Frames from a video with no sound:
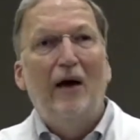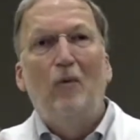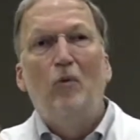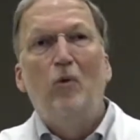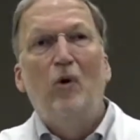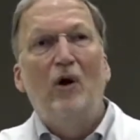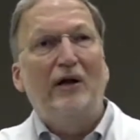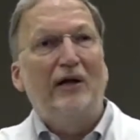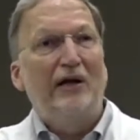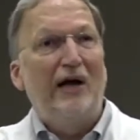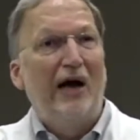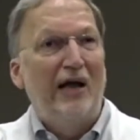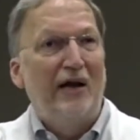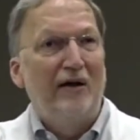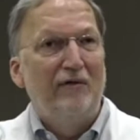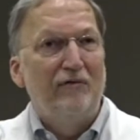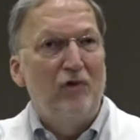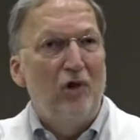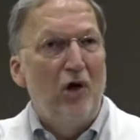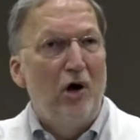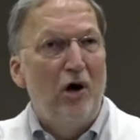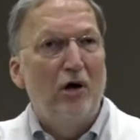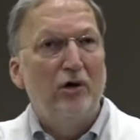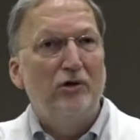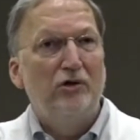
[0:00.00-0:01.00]
What kind of
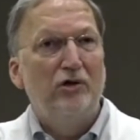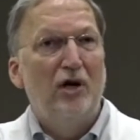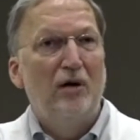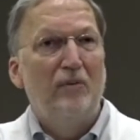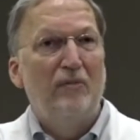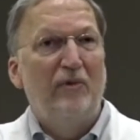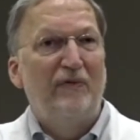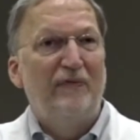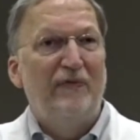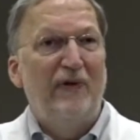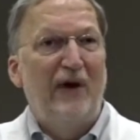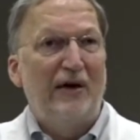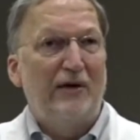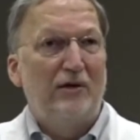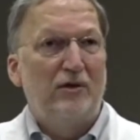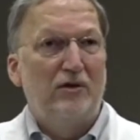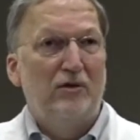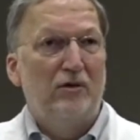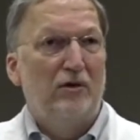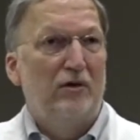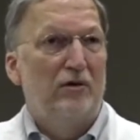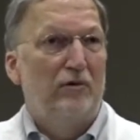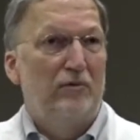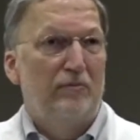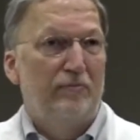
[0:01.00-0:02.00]
long-term effects
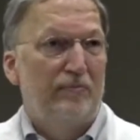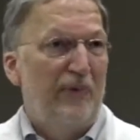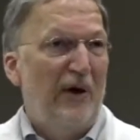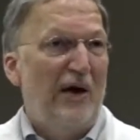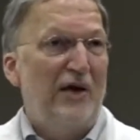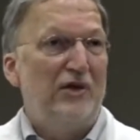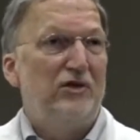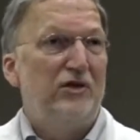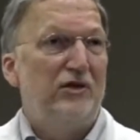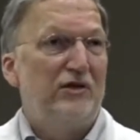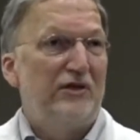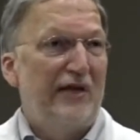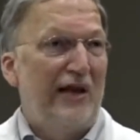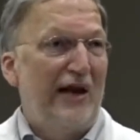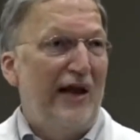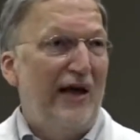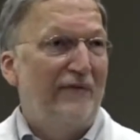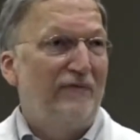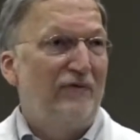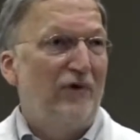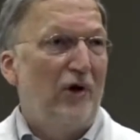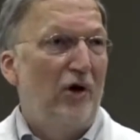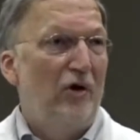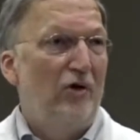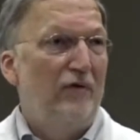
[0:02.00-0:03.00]
are patients that
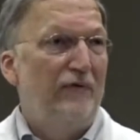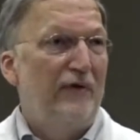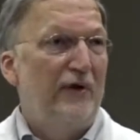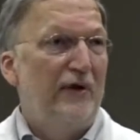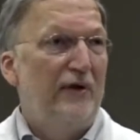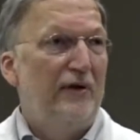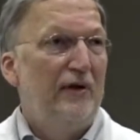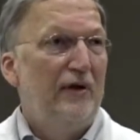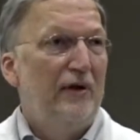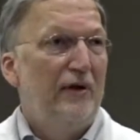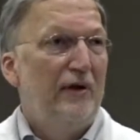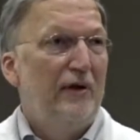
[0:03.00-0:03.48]
have COVID